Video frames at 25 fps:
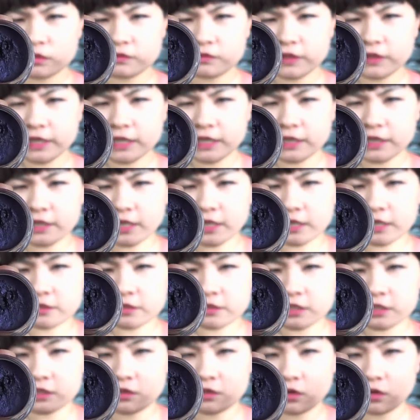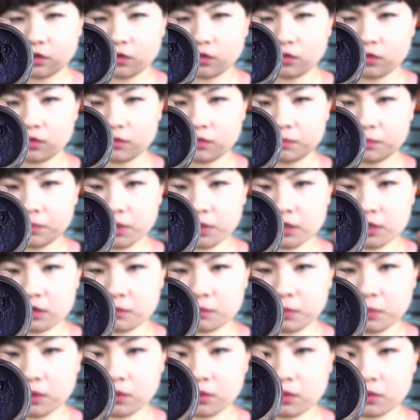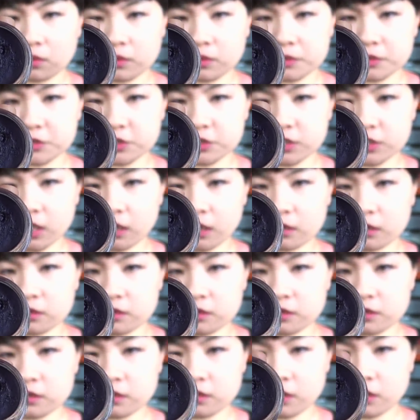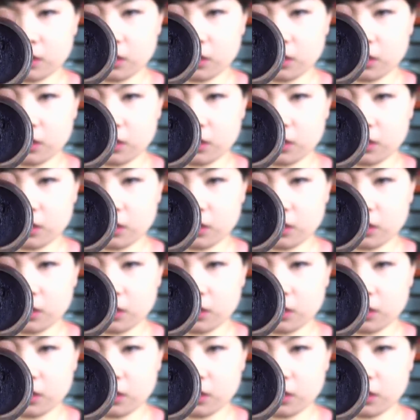of like an indigo purplish color,